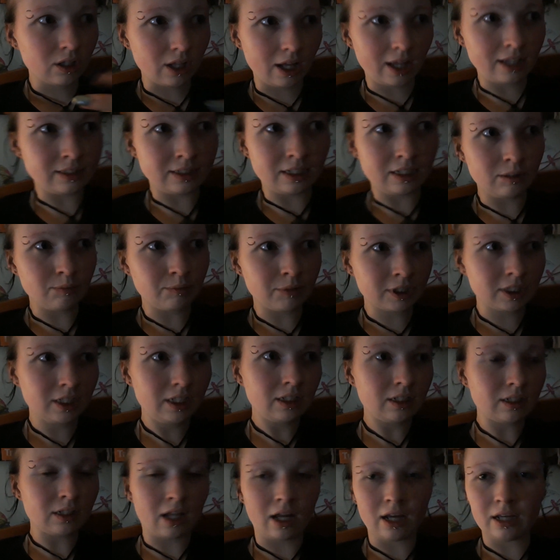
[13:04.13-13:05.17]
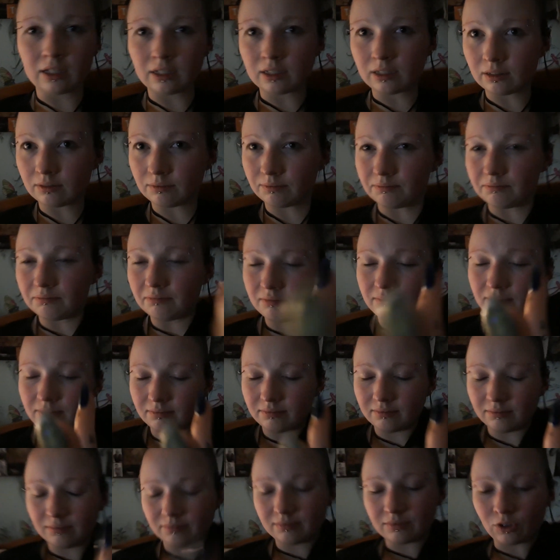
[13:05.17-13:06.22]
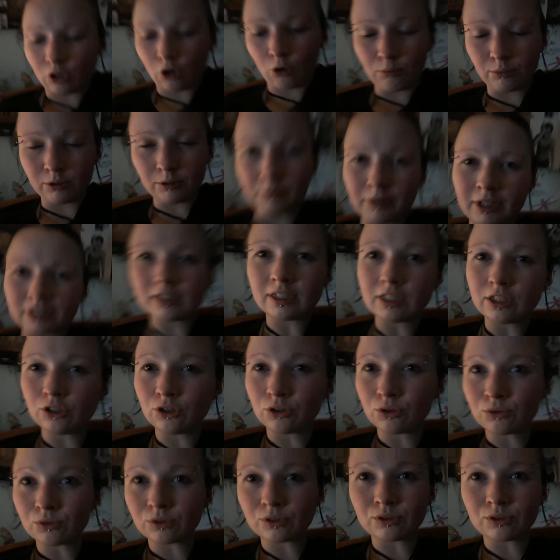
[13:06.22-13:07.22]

as anybody, like, complimenting you,